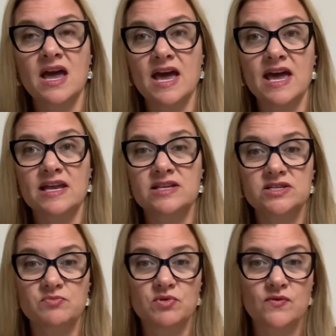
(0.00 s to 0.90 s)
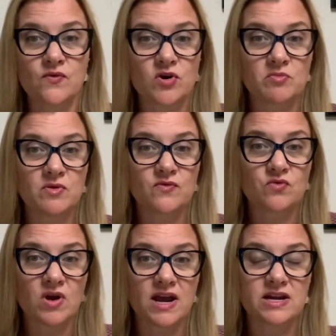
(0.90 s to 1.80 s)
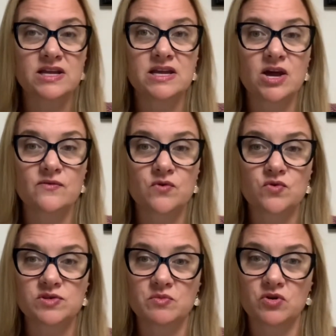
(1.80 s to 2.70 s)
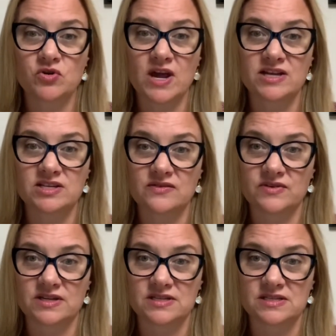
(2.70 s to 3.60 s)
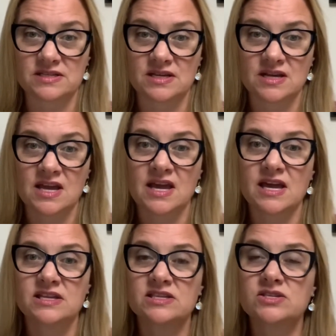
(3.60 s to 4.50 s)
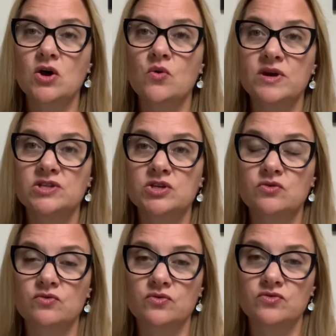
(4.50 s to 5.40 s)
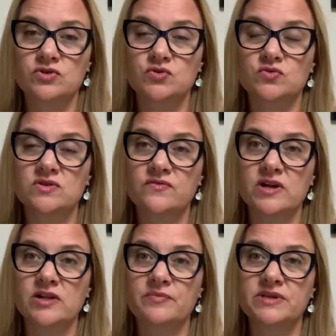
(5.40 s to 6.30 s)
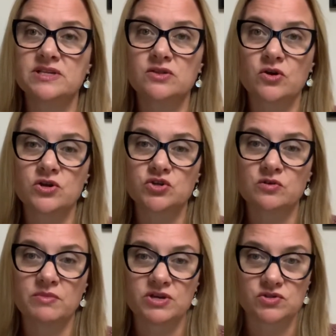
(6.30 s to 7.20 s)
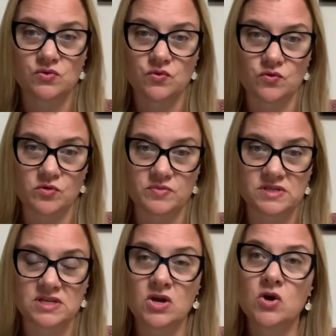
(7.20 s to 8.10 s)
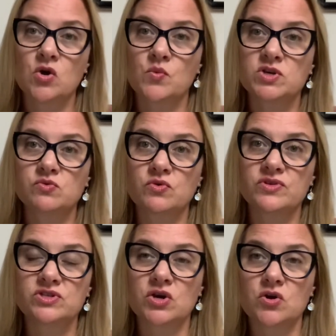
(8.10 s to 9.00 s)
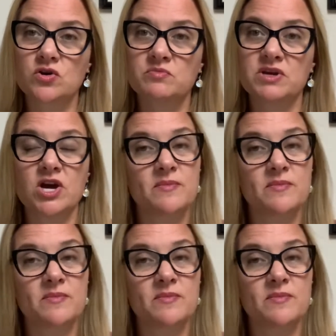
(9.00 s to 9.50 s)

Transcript: and perform a variety of gross motor activities. It's so integral to develop these larger muscle groups, which will in turn become